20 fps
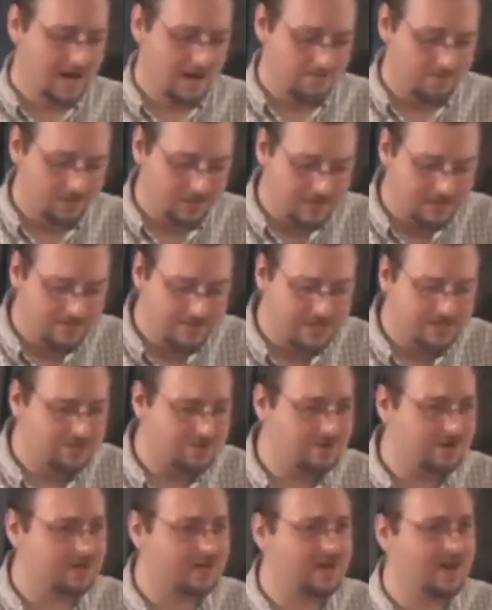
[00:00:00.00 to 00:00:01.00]
And I believe
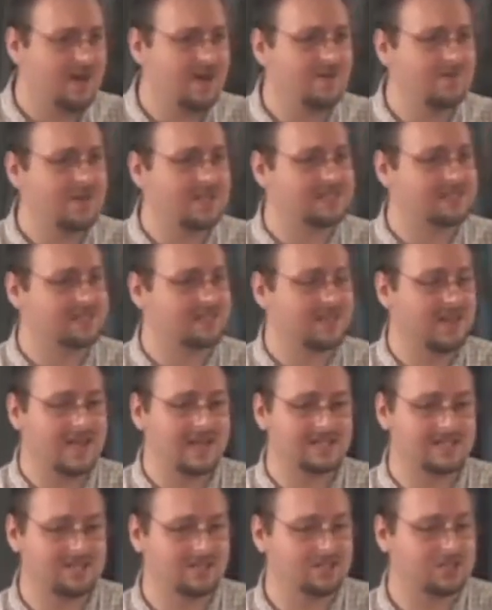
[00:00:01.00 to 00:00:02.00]
it's going to come as,
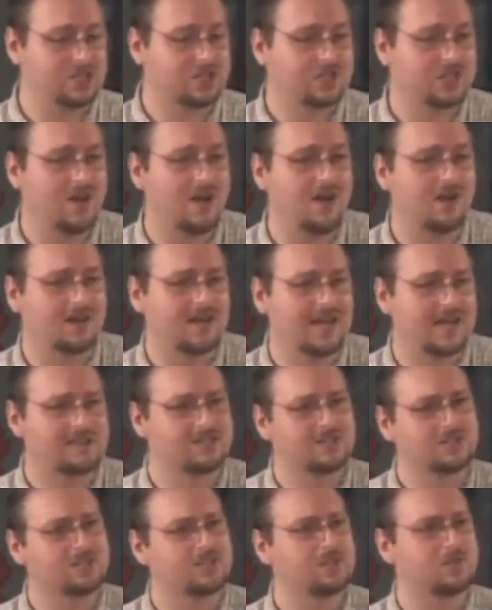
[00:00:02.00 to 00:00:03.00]
as a shock,
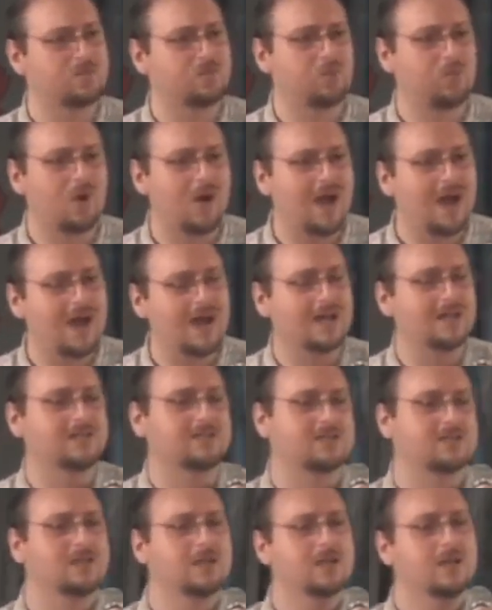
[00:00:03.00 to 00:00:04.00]
as a
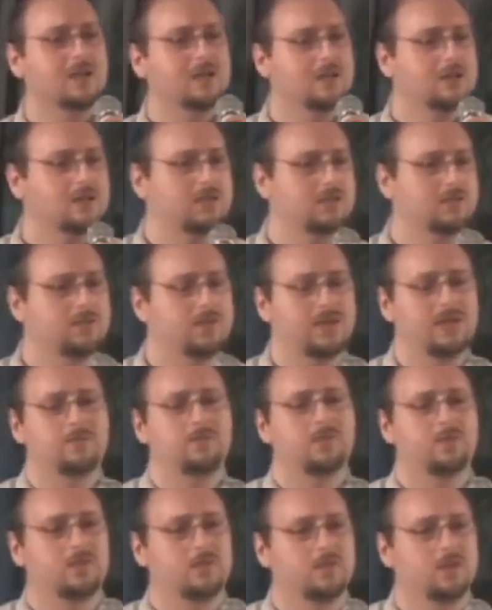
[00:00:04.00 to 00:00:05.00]
surprise to
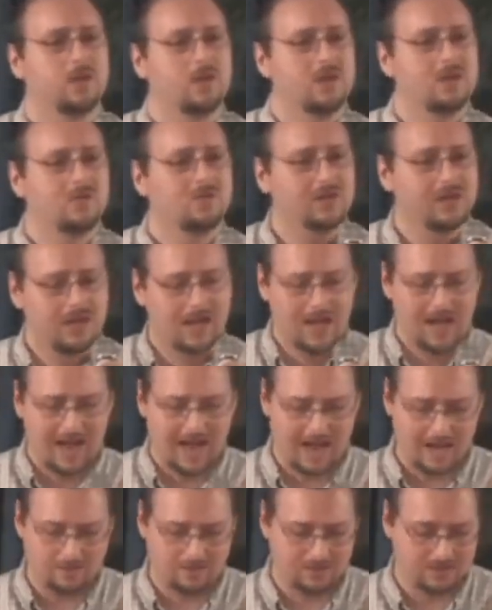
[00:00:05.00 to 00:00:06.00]
people when it
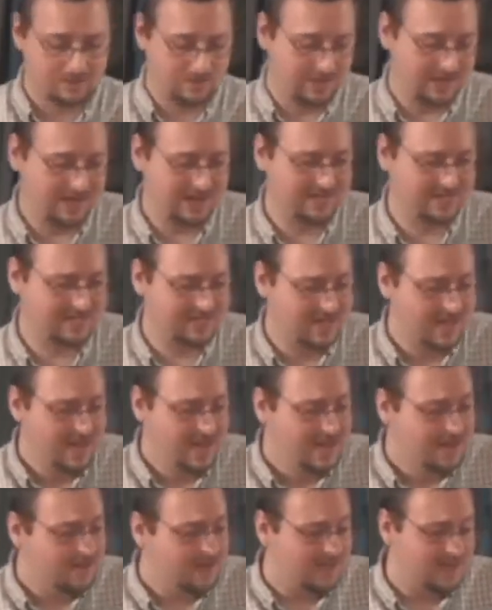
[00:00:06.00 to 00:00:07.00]
happens, because
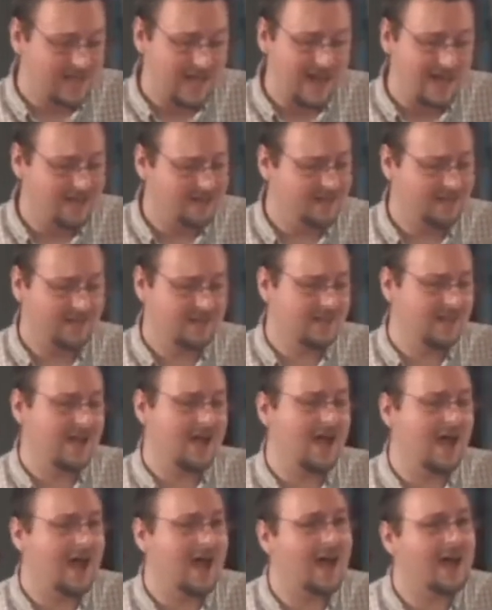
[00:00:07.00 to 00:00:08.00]

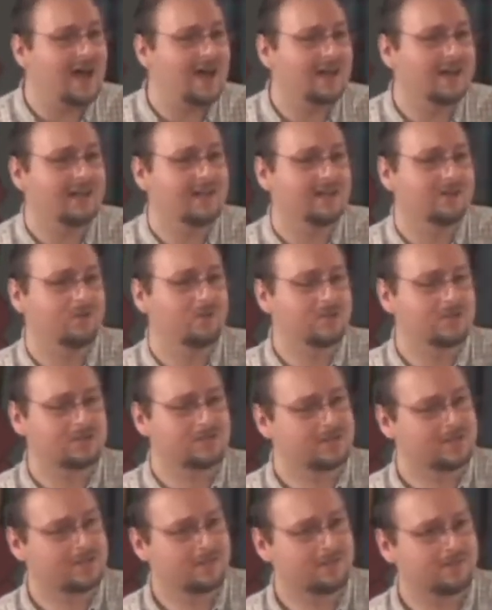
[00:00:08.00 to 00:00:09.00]
I
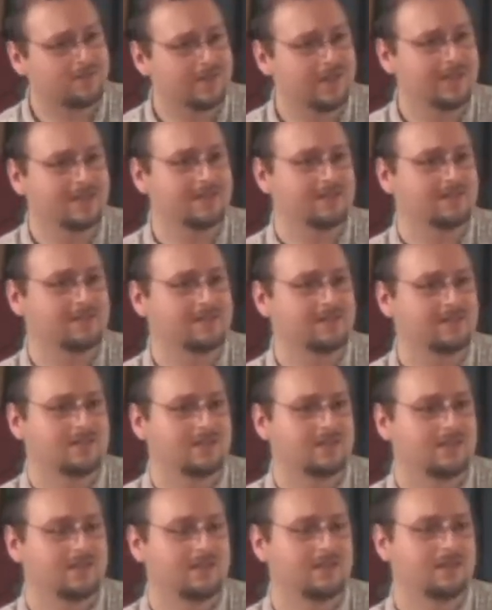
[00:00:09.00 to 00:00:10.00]
was
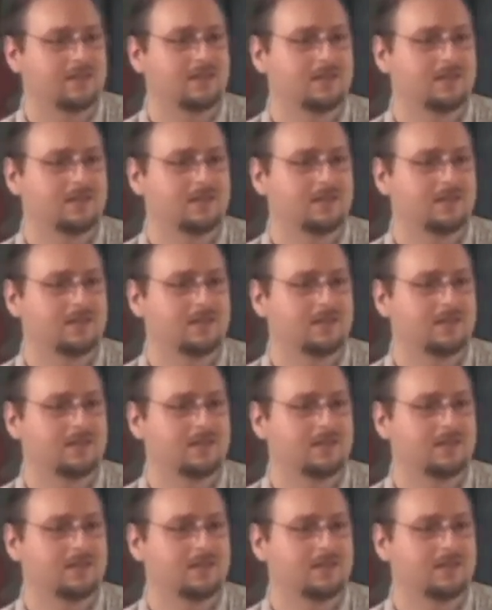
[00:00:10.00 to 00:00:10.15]
convinced